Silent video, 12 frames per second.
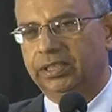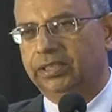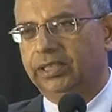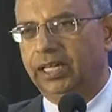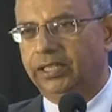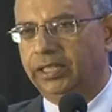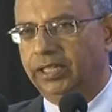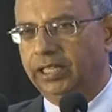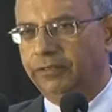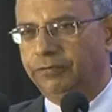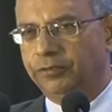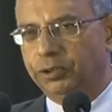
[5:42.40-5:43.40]
that
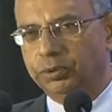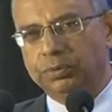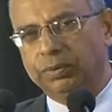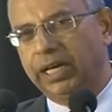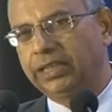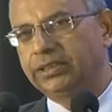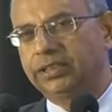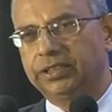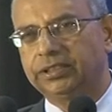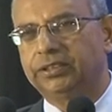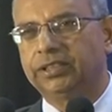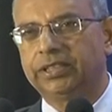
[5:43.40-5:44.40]
if you as a
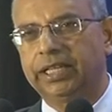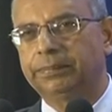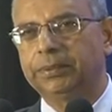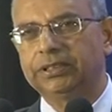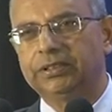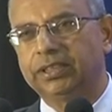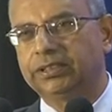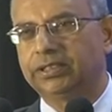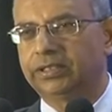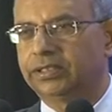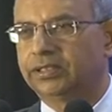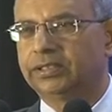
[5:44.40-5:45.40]
district
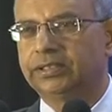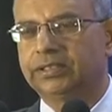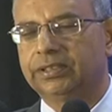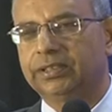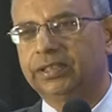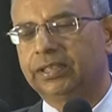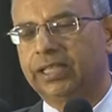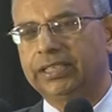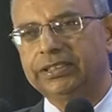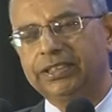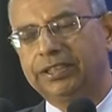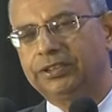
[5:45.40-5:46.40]
administration
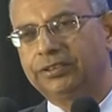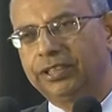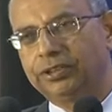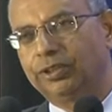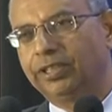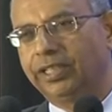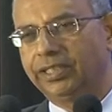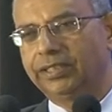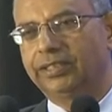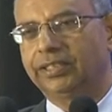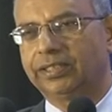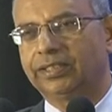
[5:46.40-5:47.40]
concentrate on
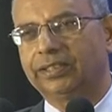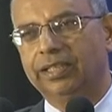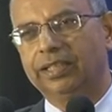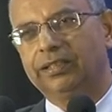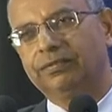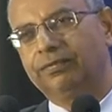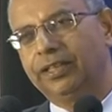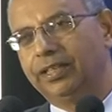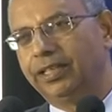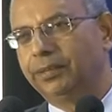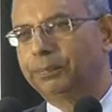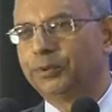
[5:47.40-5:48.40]
anything, it will
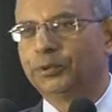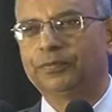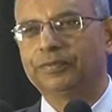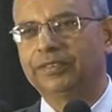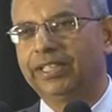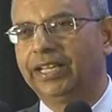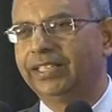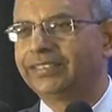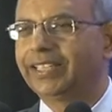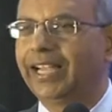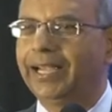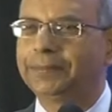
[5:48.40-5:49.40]
improve. There is
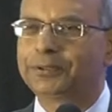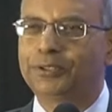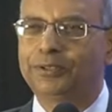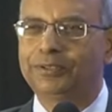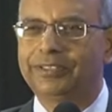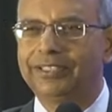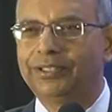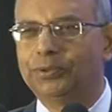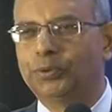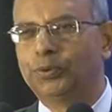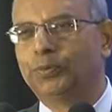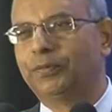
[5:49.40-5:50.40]
absolutely
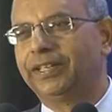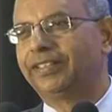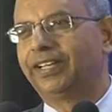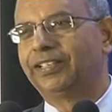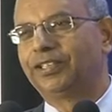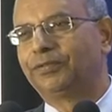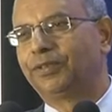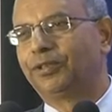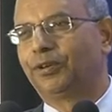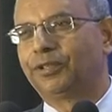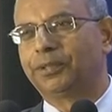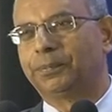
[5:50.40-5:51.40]
no way that it will
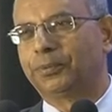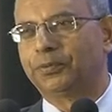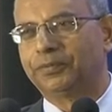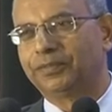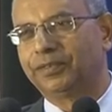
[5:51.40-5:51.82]
not improve.